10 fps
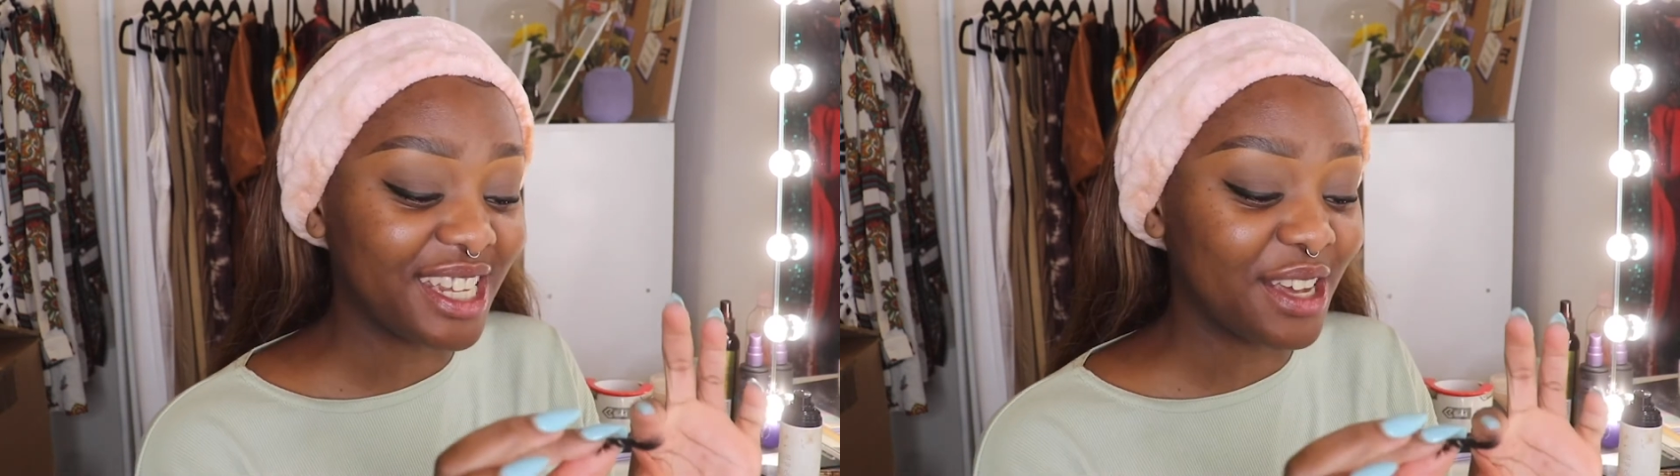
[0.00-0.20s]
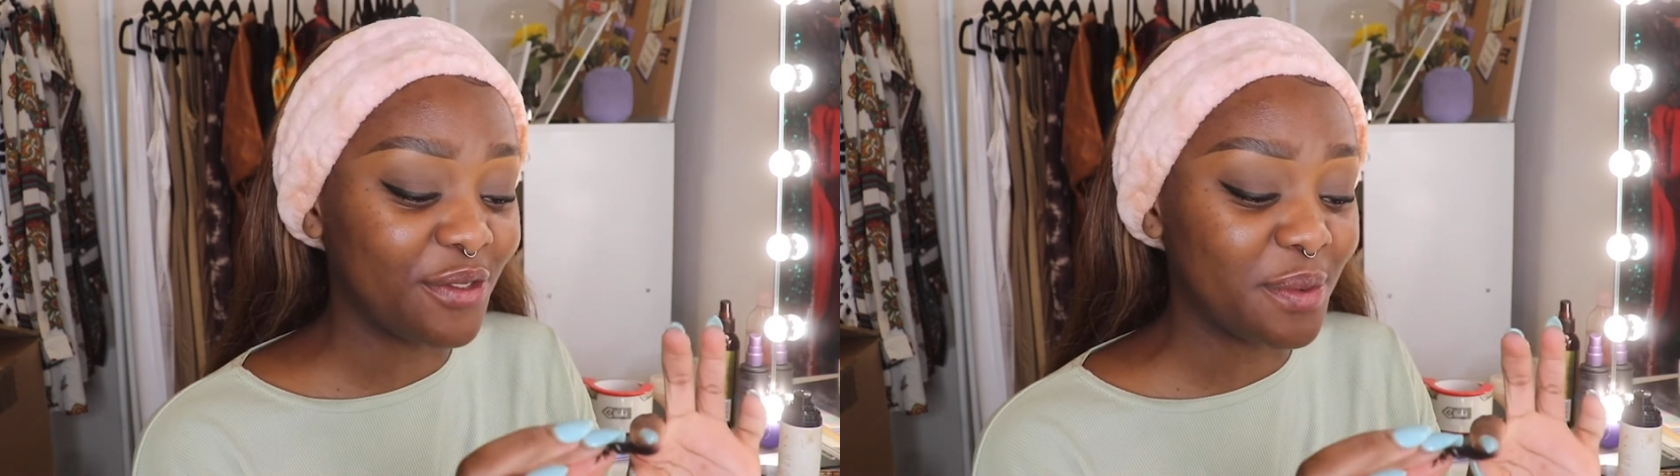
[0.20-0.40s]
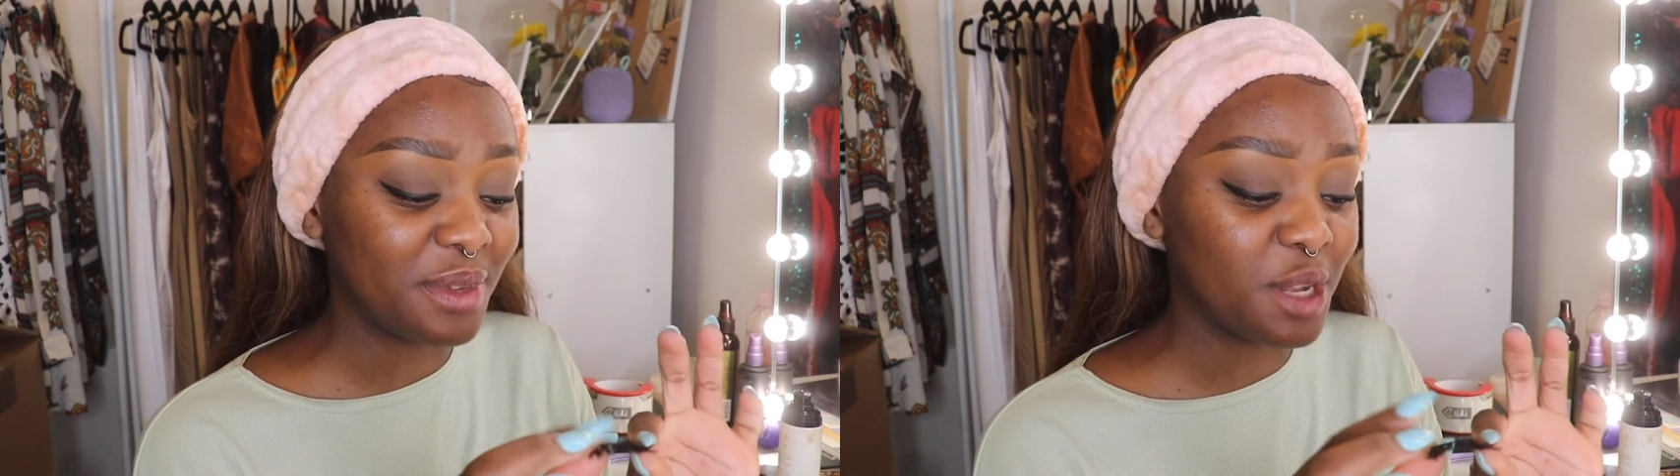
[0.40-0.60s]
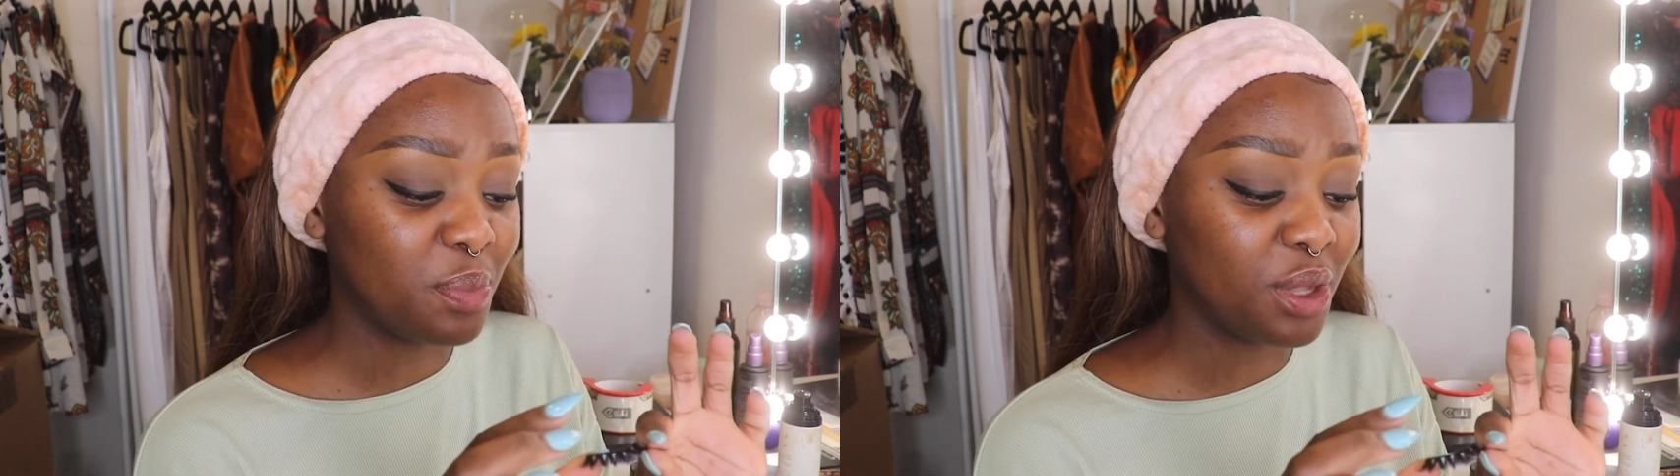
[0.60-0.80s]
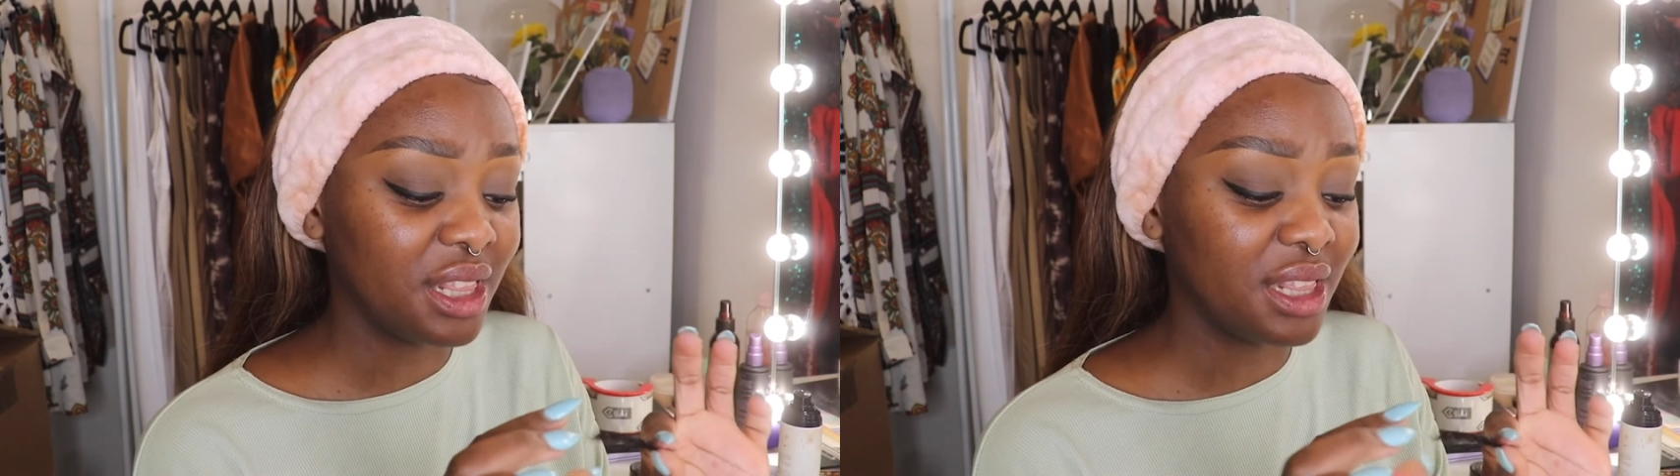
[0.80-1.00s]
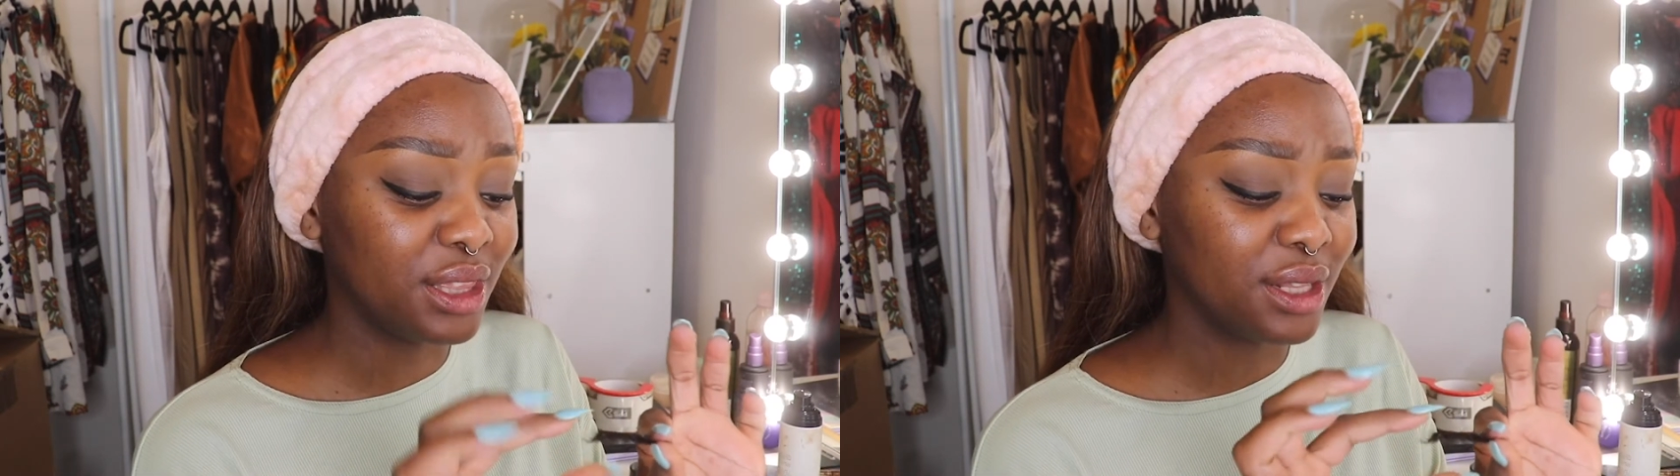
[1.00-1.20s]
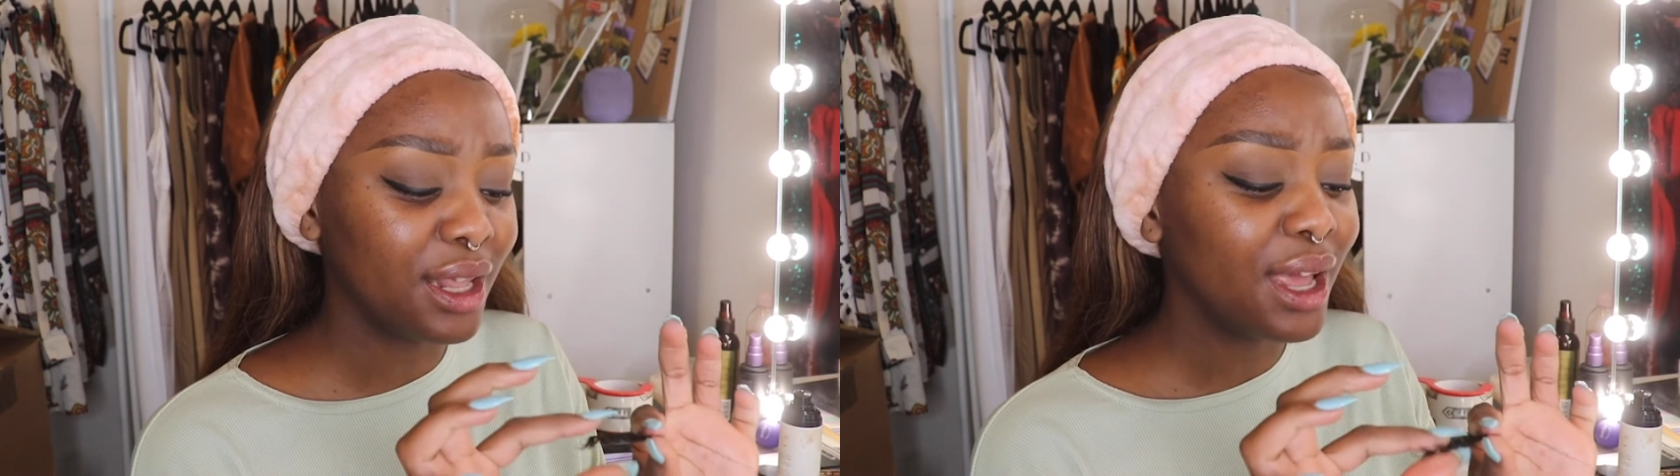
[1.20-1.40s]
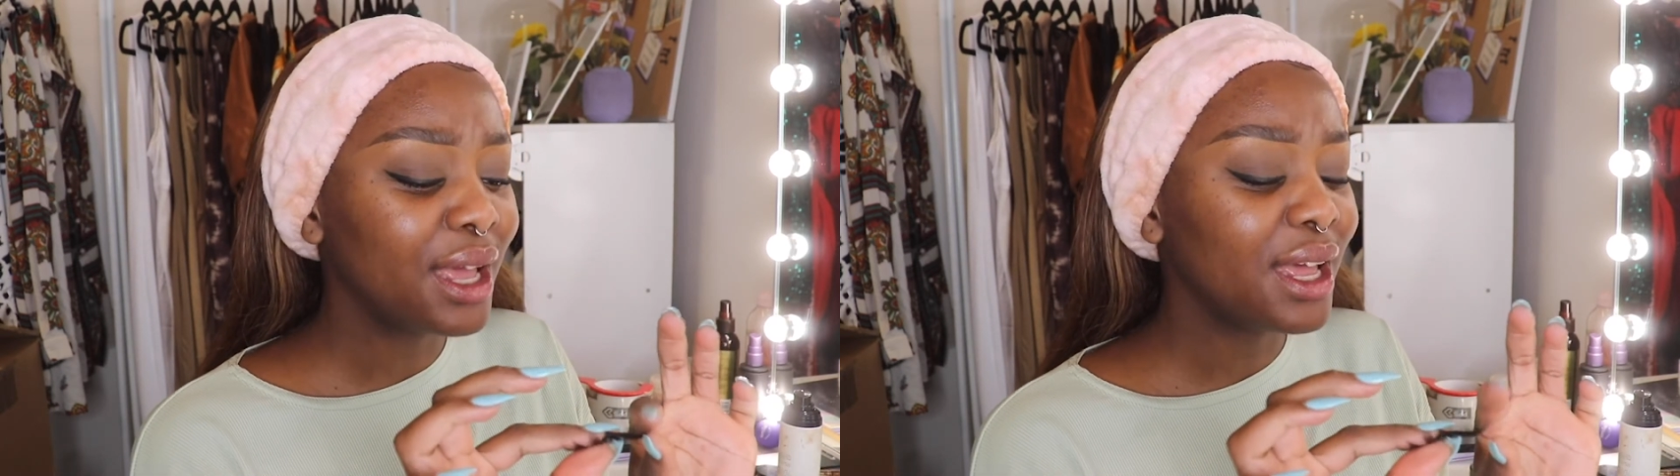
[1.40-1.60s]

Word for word: here from Napol